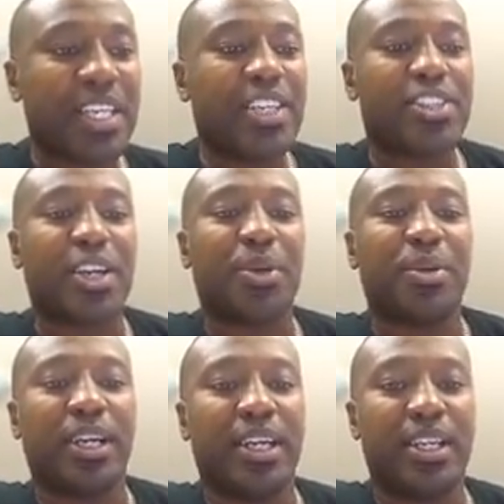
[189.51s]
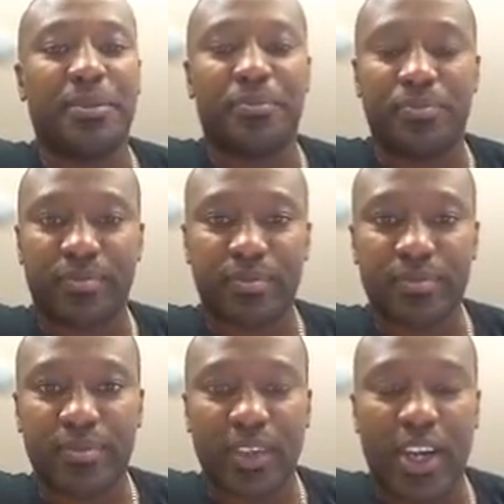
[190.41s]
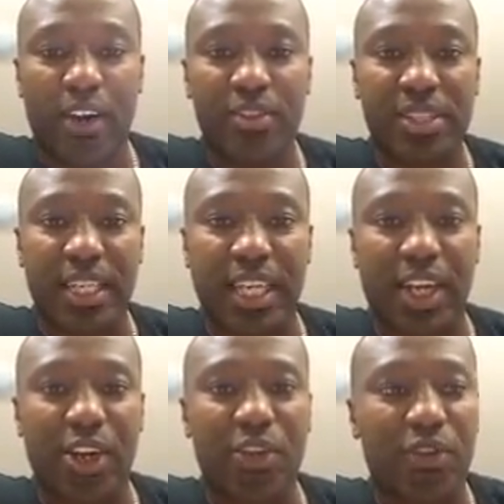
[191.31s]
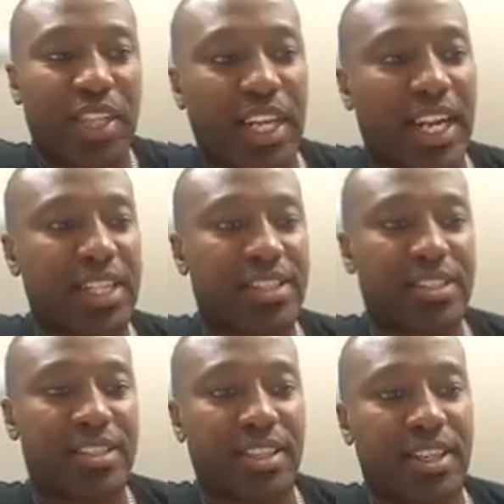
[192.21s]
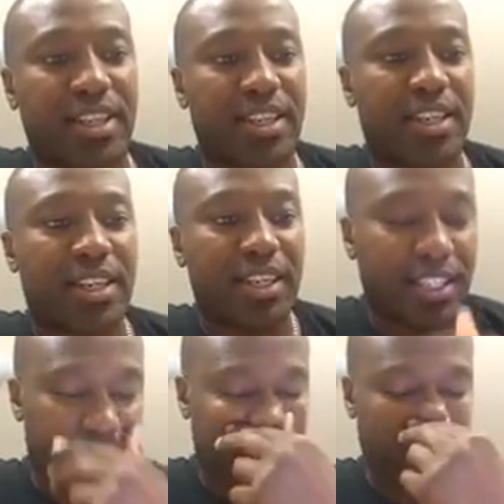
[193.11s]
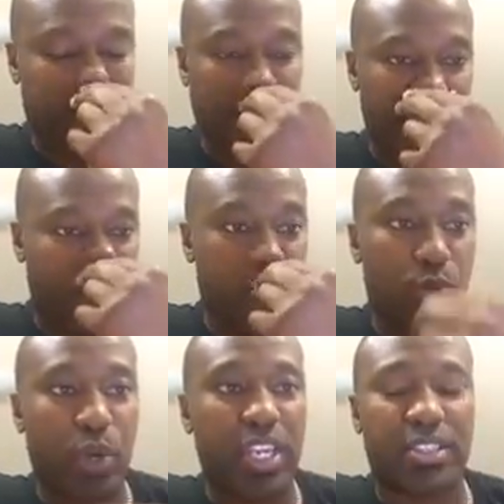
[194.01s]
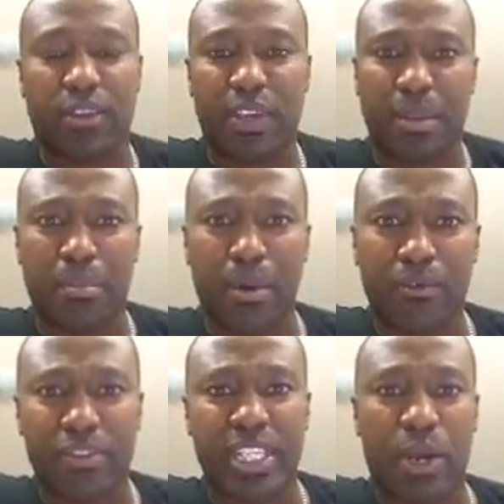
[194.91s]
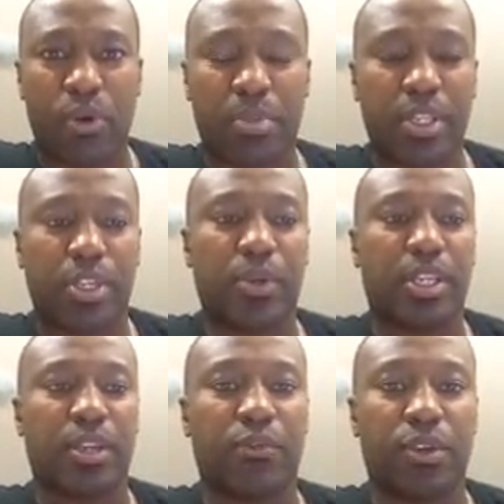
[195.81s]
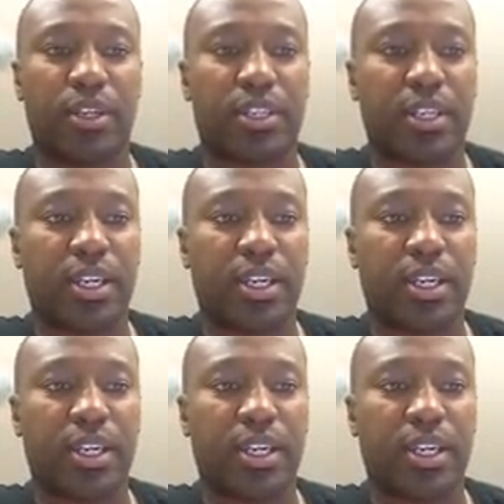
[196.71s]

So, obviously, over the last few weeks, I think months now, we've been doing different